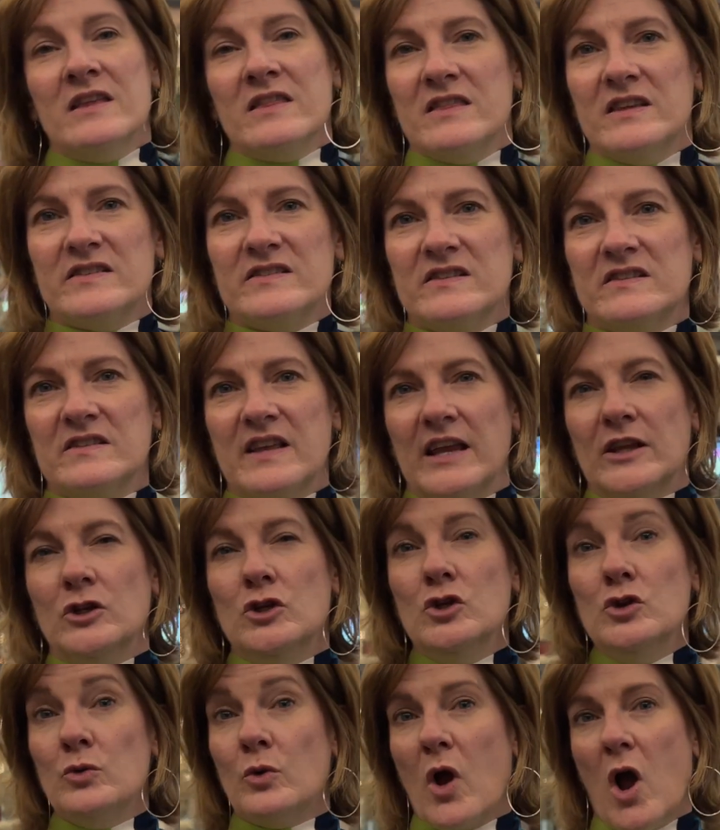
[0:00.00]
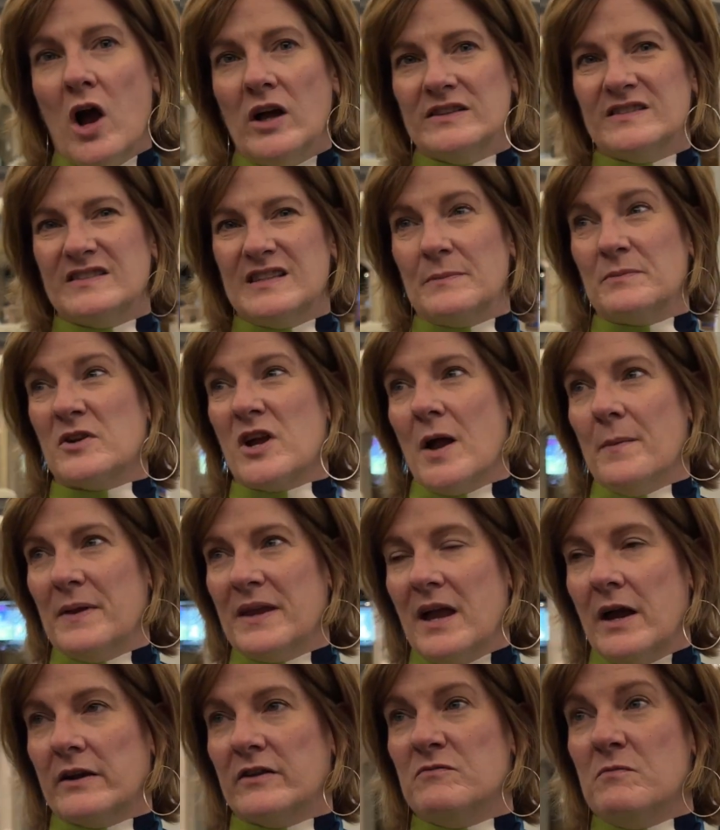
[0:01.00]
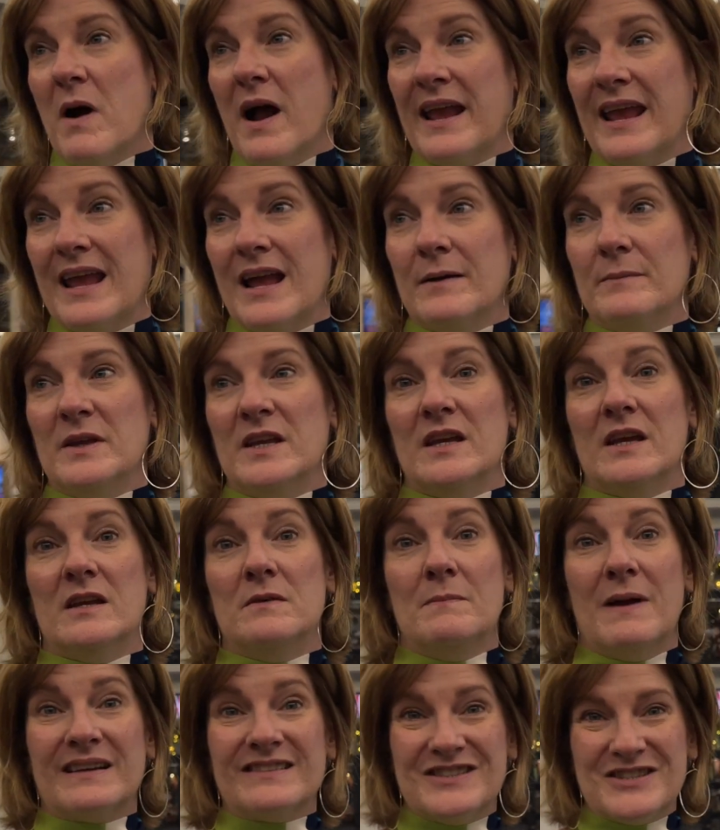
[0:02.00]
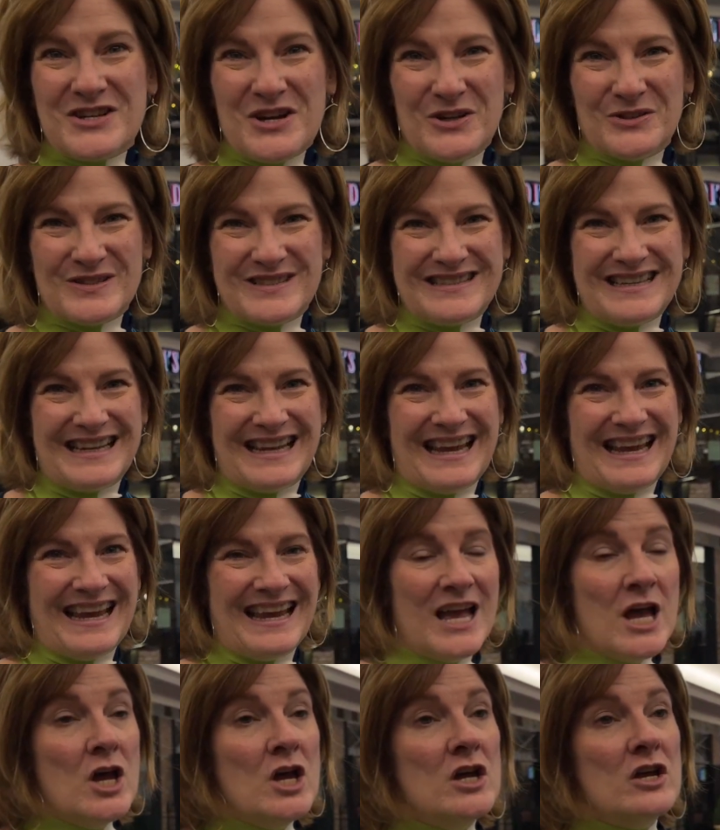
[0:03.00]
This is a new concept coming out of Miami and Mexico City.